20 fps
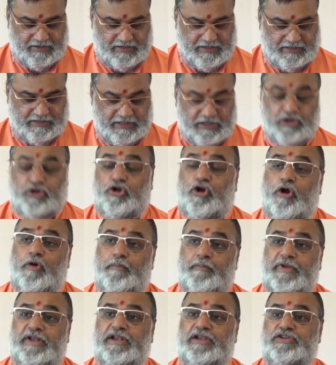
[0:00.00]
The
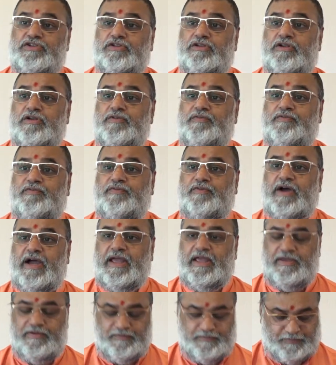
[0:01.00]
combination of
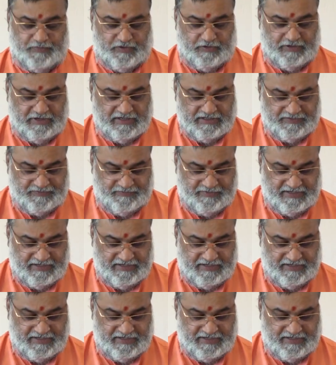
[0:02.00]
5 products